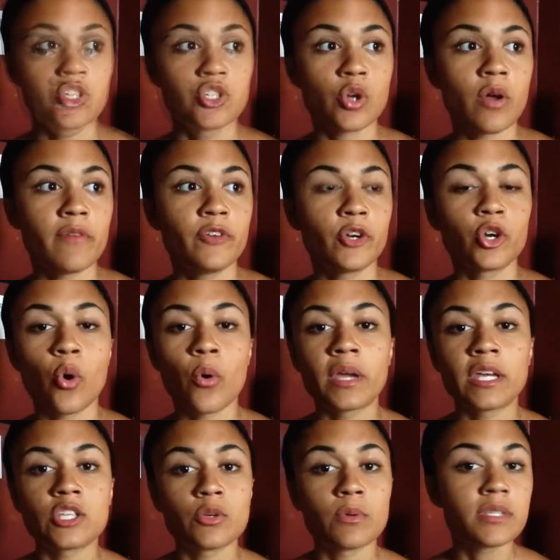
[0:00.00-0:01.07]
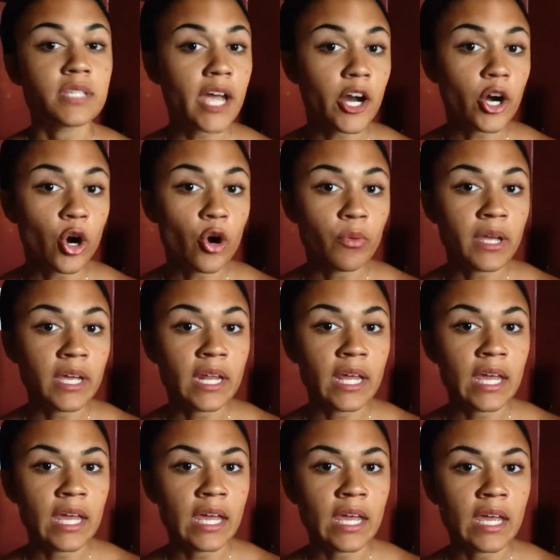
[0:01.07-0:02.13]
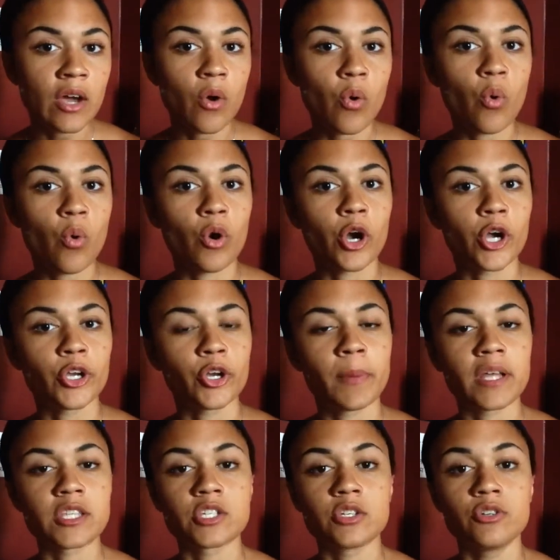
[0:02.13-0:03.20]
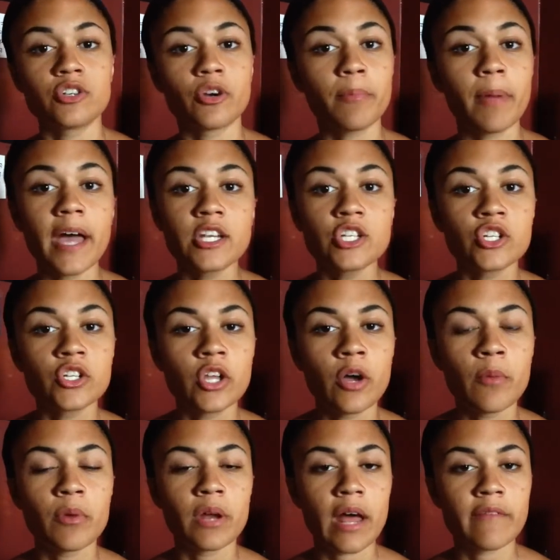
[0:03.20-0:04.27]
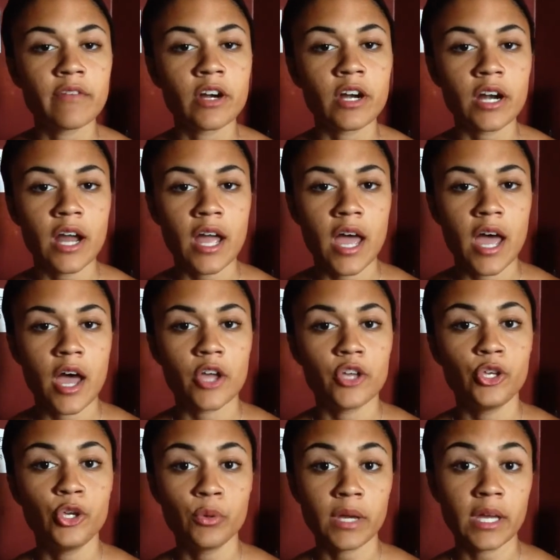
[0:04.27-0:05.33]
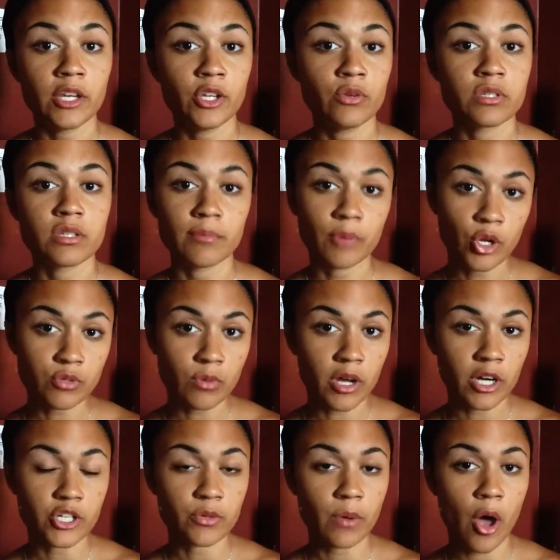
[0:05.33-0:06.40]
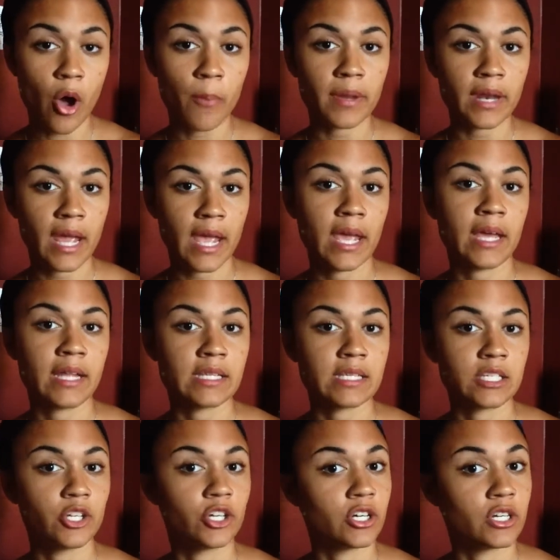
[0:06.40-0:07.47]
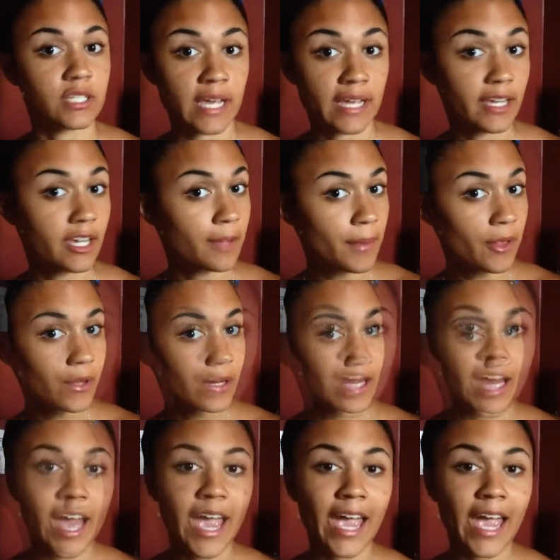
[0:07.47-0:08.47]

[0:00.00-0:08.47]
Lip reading: So if you're going into a tarot reading or you're about to use your pendulum, whatever, you can use some rosewater to help enhance your psychic abilities.